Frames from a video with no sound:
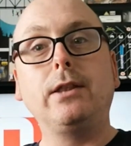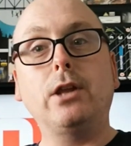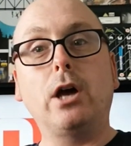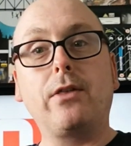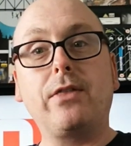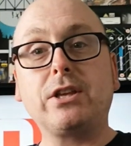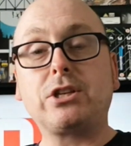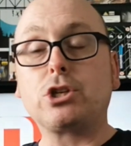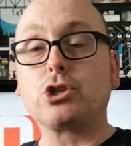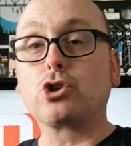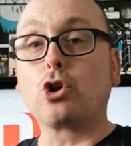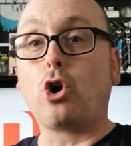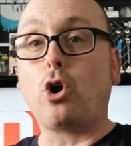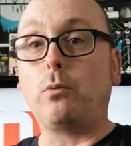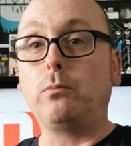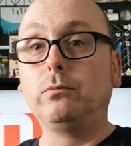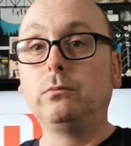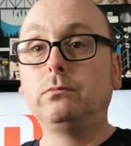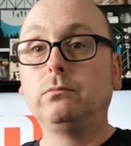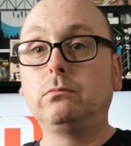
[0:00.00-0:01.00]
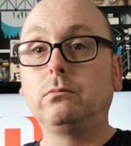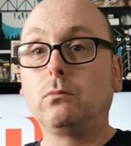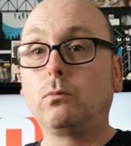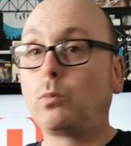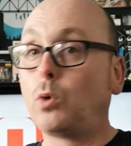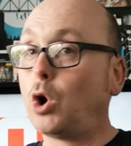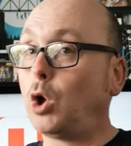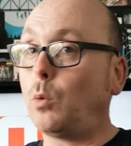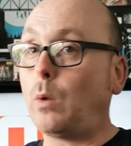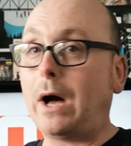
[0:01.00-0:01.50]
Now, this is open
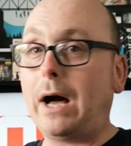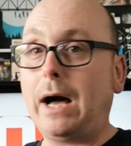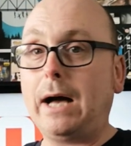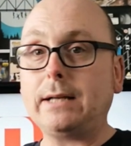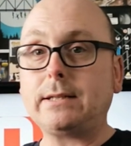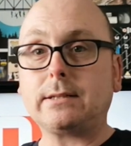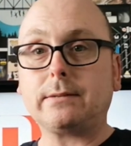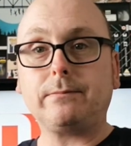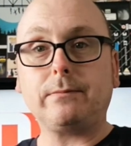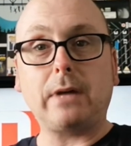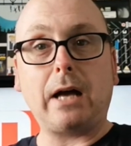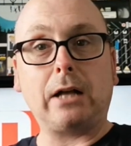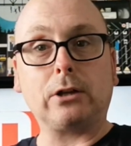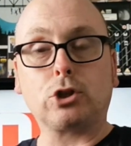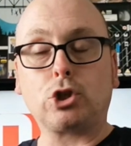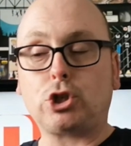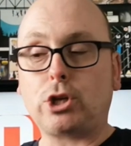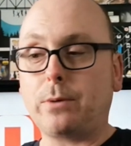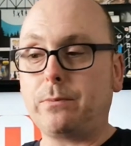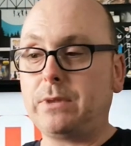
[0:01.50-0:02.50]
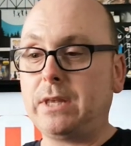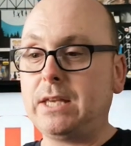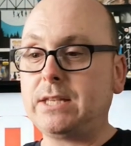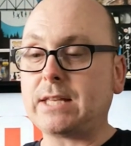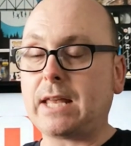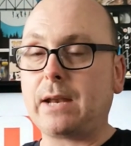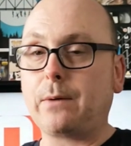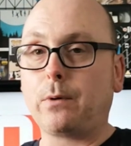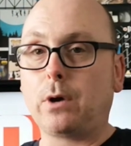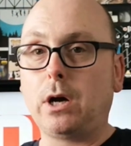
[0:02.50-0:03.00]
worldwide. I'll ship
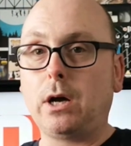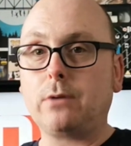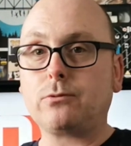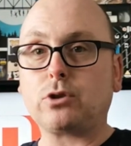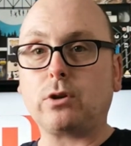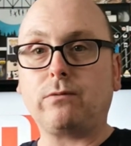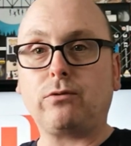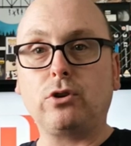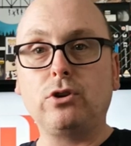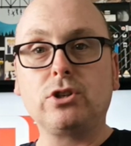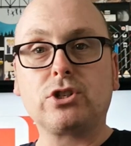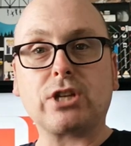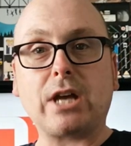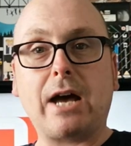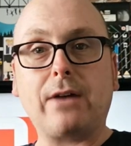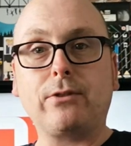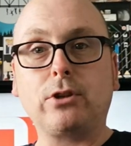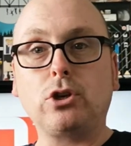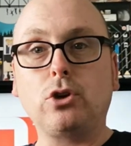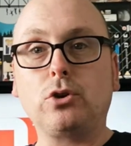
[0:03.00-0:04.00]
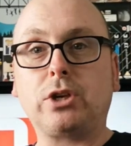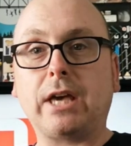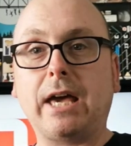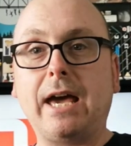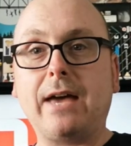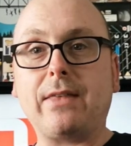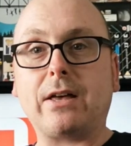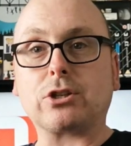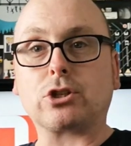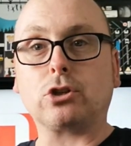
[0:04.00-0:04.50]
these anywhere. So if you're inside the UK,
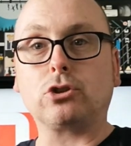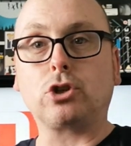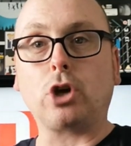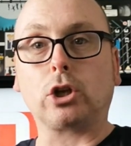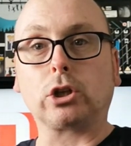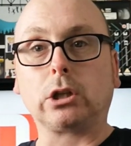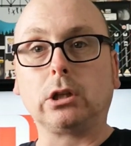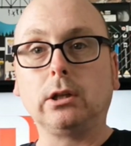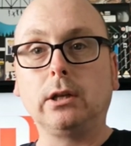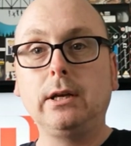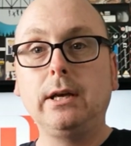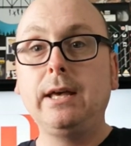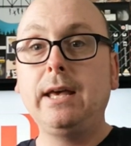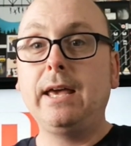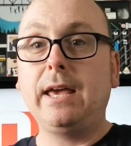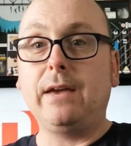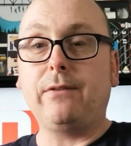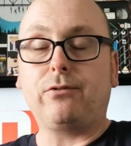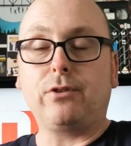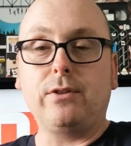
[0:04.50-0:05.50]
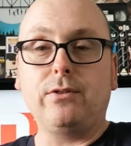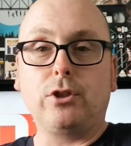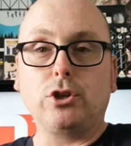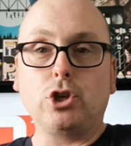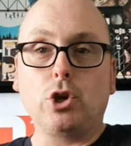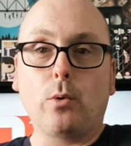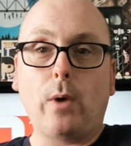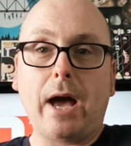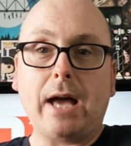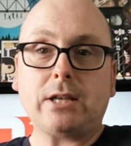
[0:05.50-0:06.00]
that's a doddle. If you're in
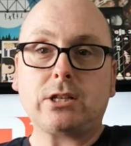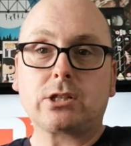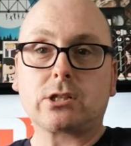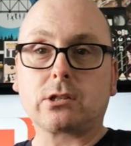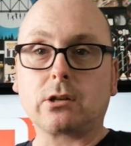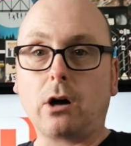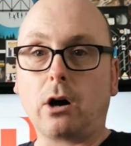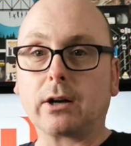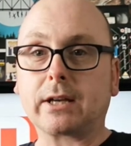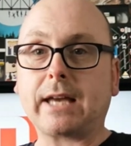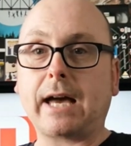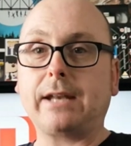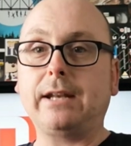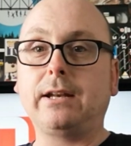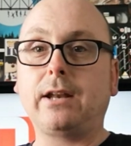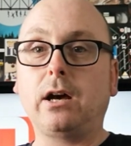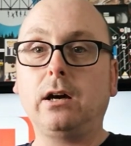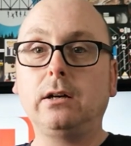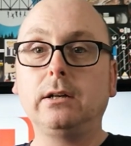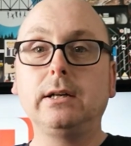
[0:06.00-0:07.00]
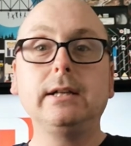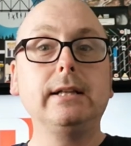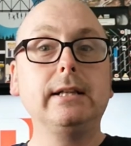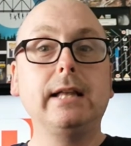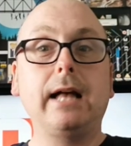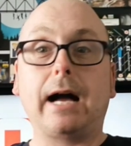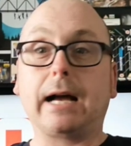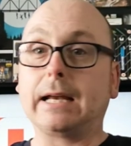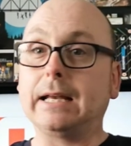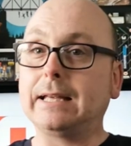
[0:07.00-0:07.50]
the US or Canada,
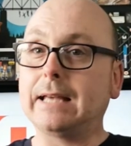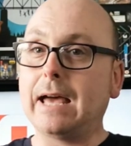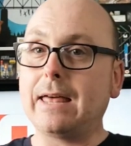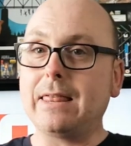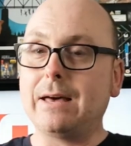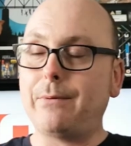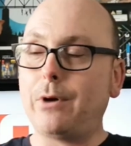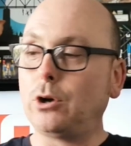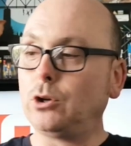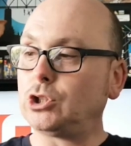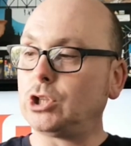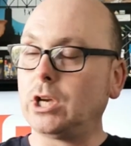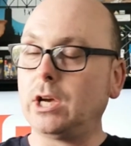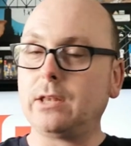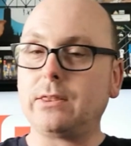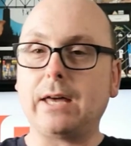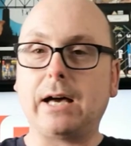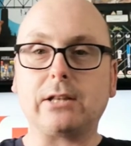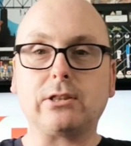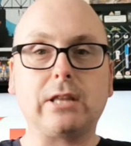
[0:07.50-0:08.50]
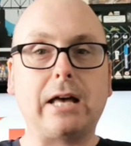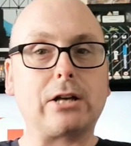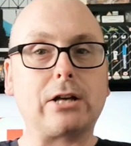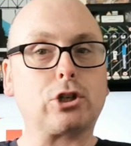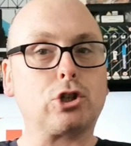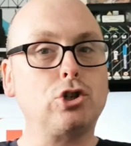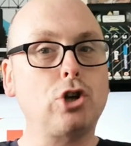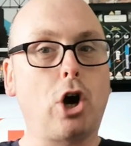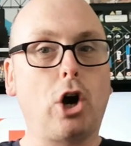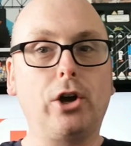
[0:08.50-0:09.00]
I can get them out to you.
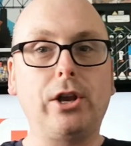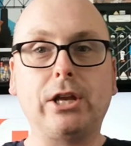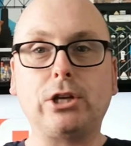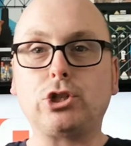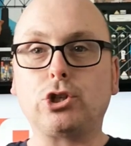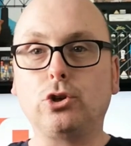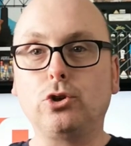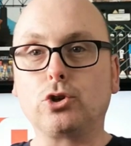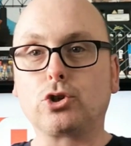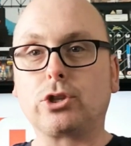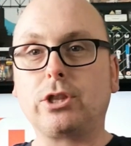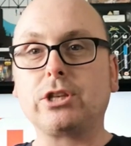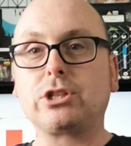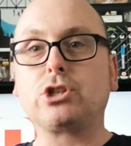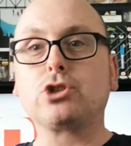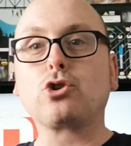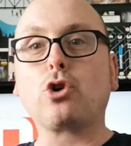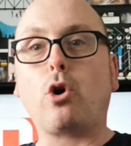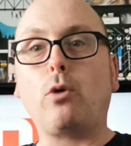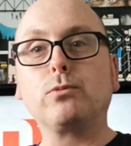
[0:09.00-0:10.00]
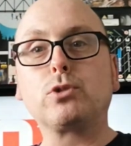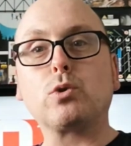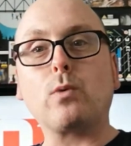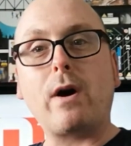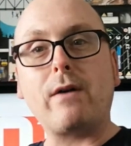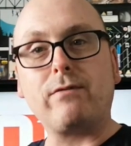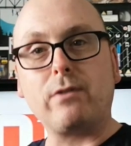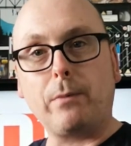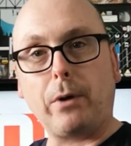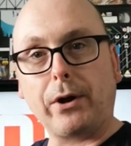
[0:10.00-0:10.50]
That's not an issue. So this is open
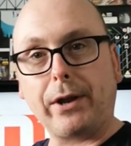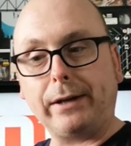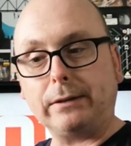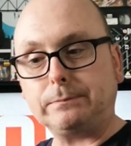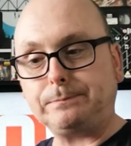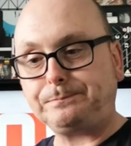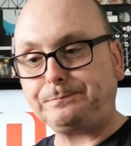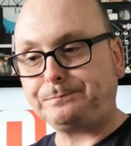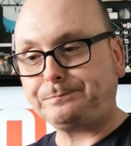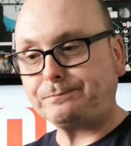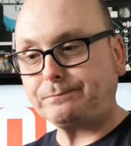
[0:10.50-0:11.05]
to everybody.